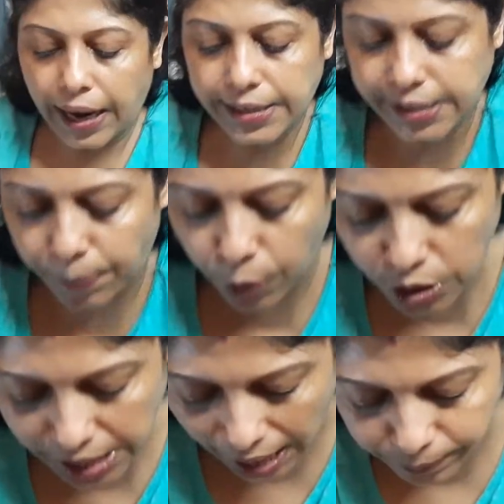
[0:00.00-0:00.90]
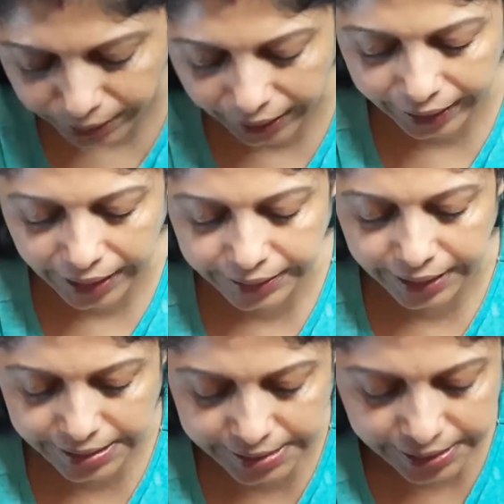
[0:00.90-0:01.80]
suppose I am taking
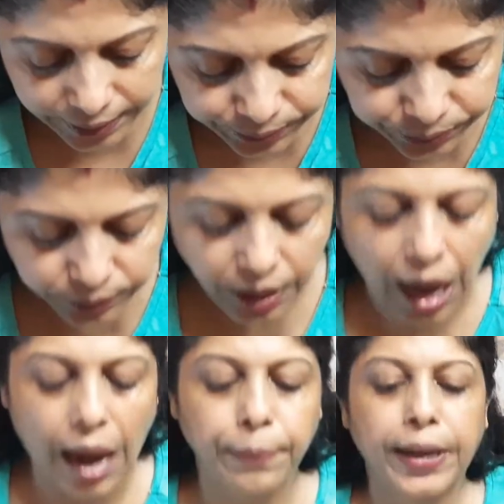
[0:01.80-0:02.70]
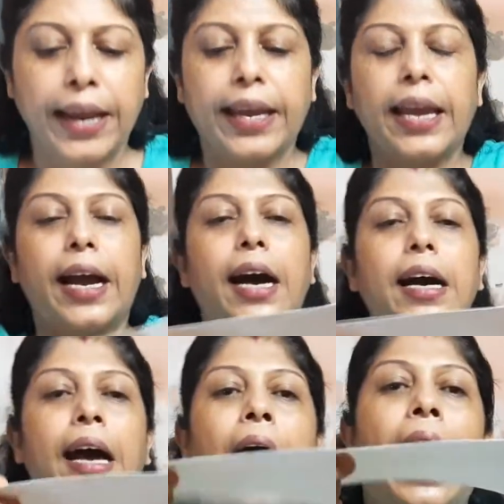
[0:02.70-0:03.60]
this, I am taking
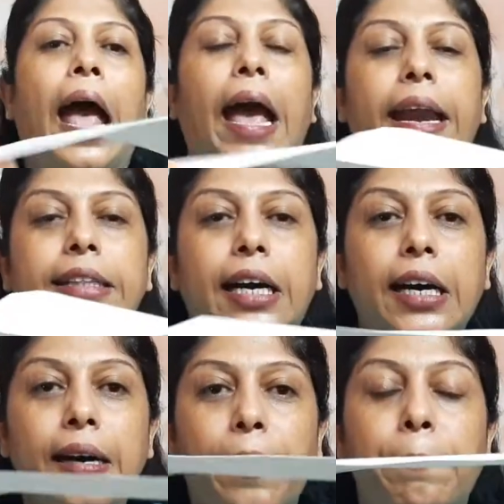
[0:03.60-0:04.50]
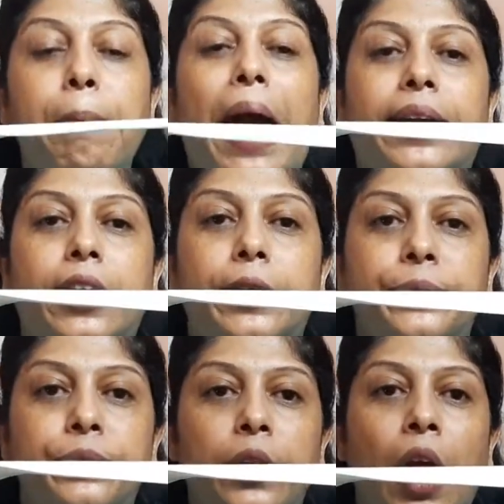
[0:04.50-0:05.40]
another matter.
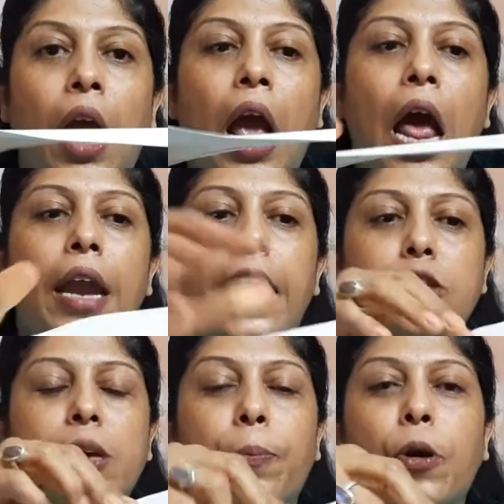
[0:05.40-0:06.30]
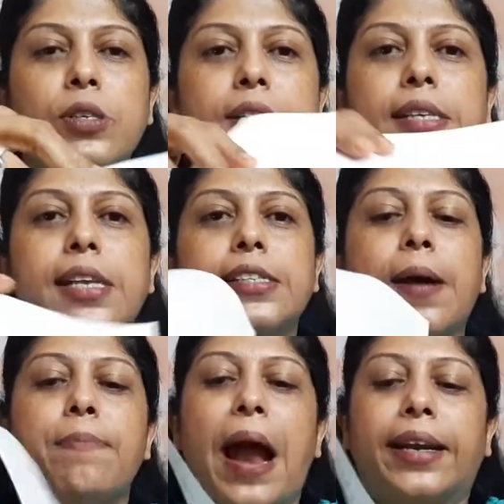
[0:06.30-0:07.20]
Now suppose this is
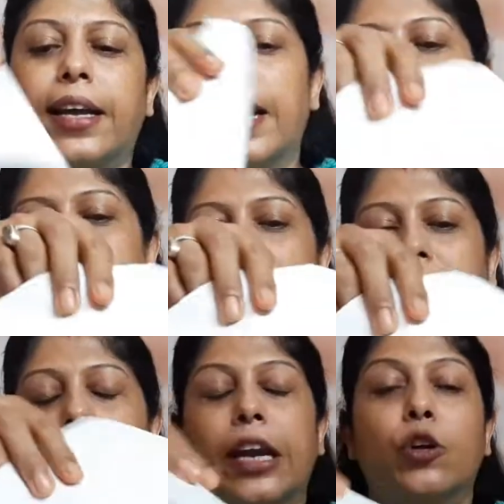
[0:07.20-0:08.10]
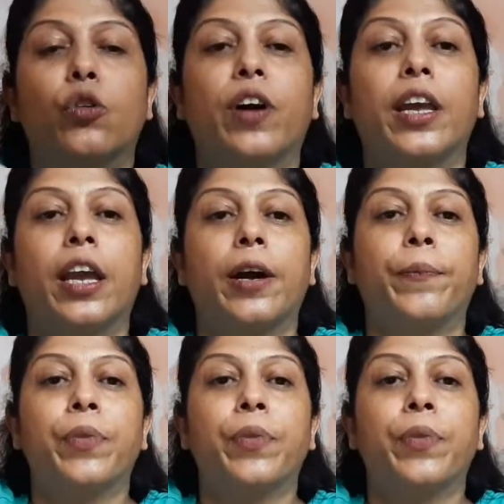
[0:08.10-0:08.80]
a matter, I am taking it over here.